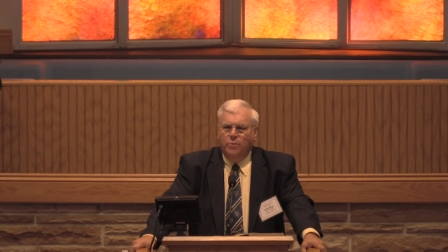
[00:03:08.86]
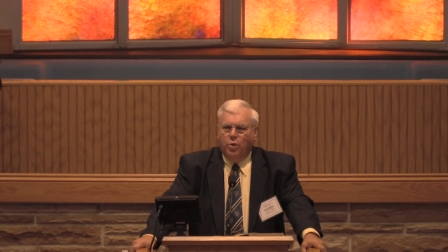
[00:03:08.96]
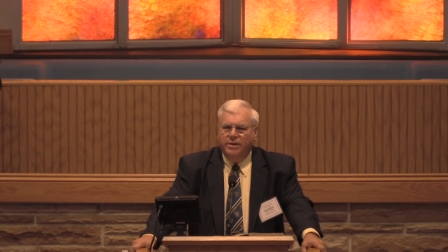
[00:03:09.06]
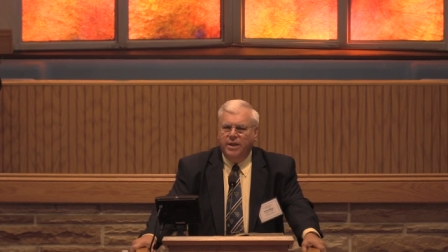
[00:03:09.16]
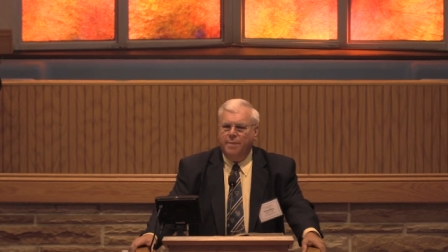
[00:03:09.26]

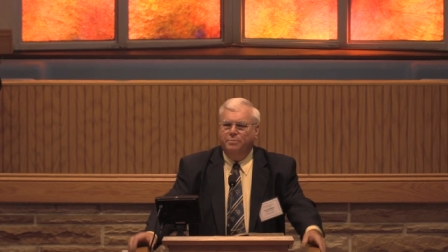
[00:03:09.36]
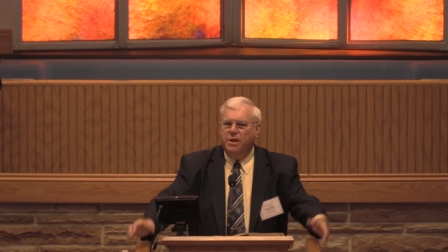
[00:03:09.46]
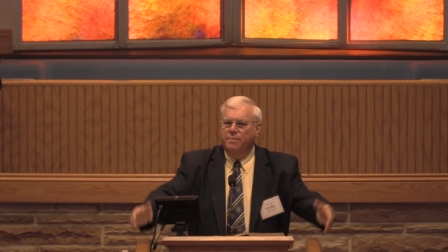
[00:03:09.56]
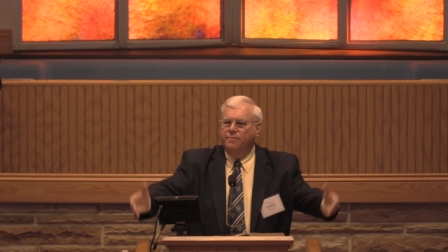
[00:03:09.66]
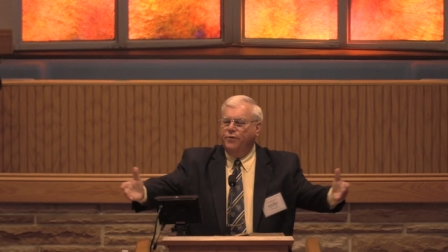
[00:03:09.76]
What
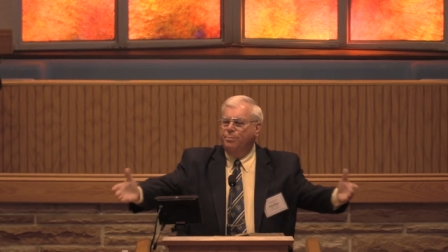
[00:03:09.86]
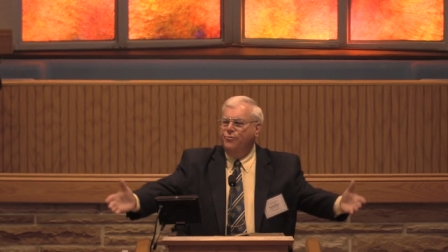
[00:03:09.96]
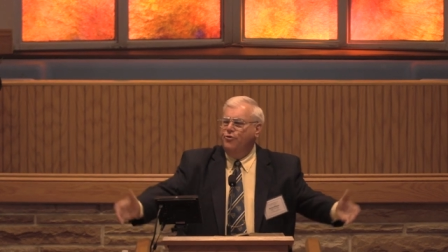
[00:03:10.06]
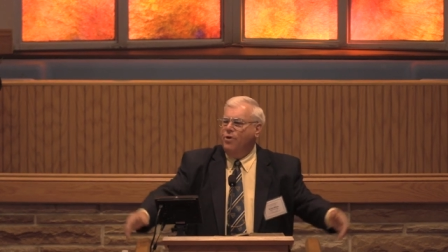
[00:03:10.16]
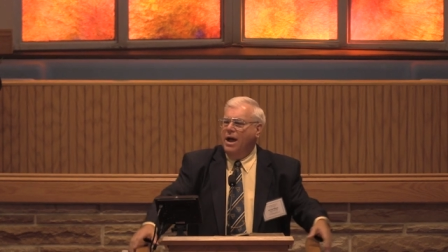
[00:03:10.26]
kept him
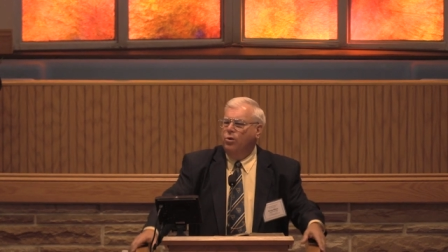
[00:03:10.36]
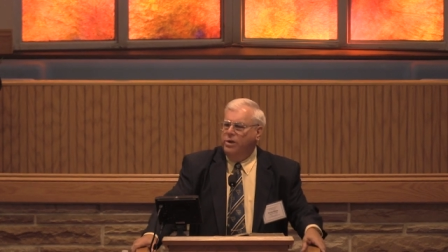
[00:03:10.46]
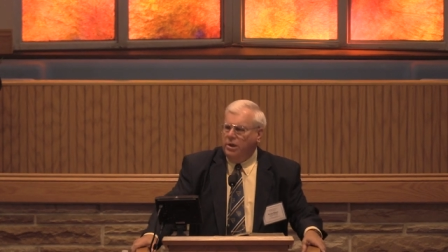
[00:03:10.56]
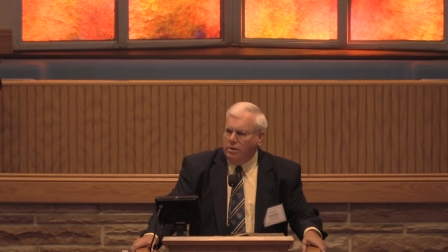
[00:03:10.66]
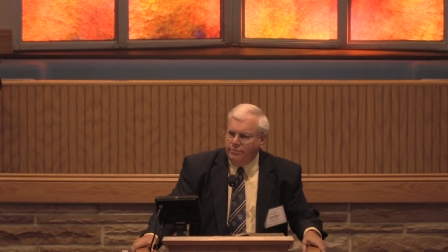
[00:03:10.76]
from
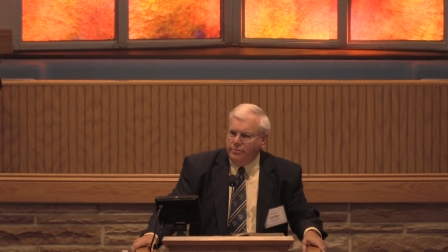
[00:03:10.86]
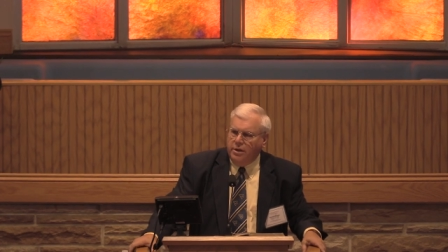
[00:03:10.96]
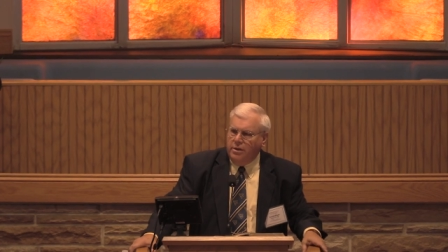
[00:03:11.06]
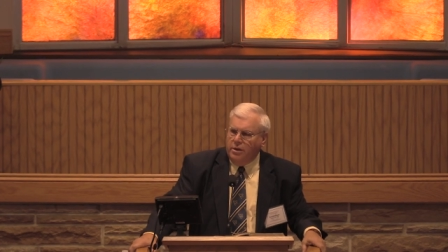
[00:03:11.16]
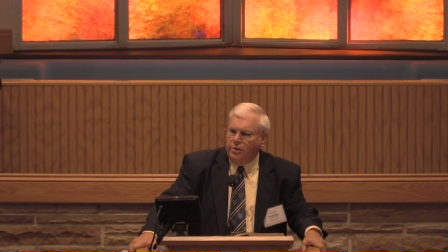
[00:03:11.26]
drowning
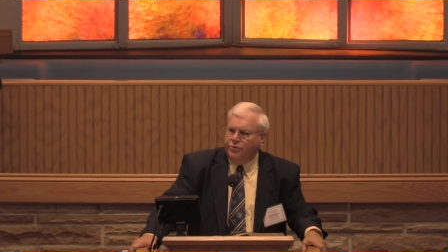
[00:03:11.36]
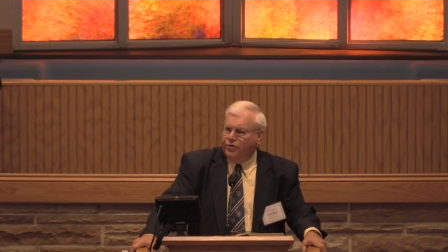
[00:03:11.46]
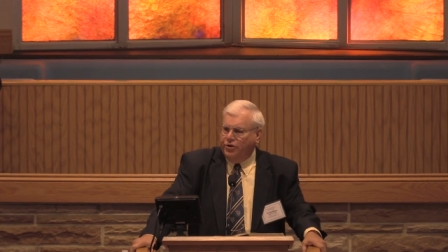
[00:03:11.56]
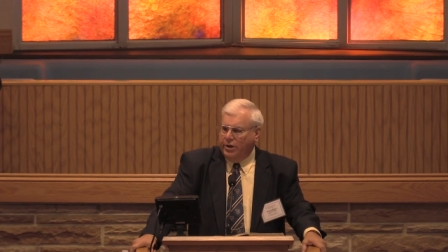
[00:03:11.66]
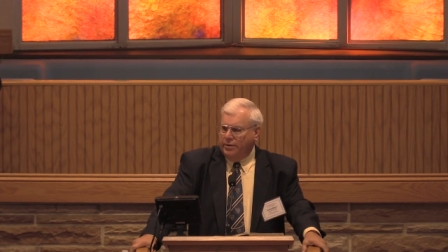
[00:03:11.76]
in the
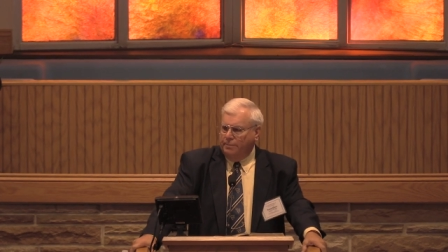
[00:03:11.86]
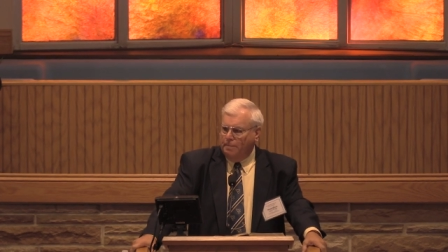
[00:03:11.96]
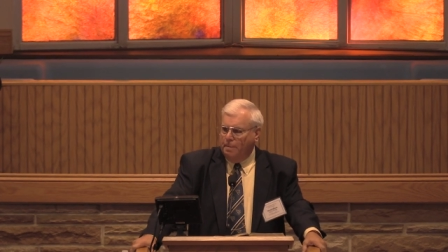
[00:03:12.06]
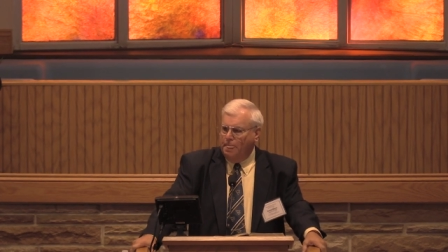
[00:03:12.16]
ocean?